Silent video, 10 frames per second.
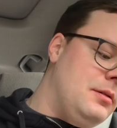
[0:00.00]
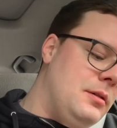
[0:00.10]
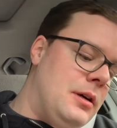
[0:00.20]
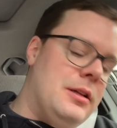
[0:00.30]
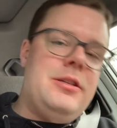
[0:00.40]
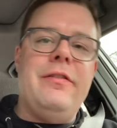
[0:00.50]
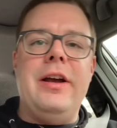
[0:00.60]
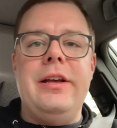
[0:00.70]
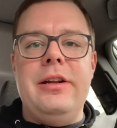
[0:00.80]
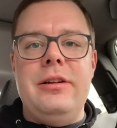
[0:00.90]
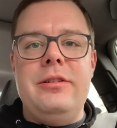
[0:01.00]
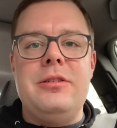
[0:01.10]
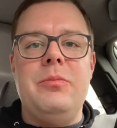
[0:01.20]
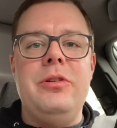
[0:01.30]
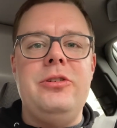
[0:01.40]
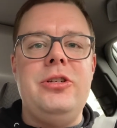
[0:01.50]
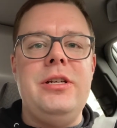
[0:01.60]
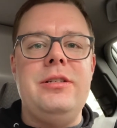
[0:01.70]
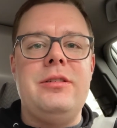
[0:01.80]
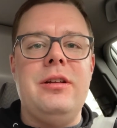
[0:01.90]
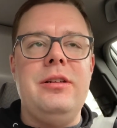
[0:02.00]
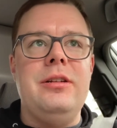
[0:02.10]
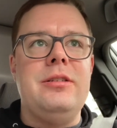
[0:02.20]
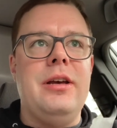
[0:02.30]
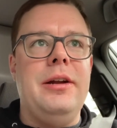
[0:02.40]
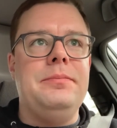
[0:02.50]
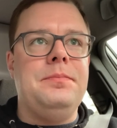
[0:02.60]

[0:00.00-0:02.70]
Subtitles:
All right, let's see if I can get to some of this cheese that's on the inside.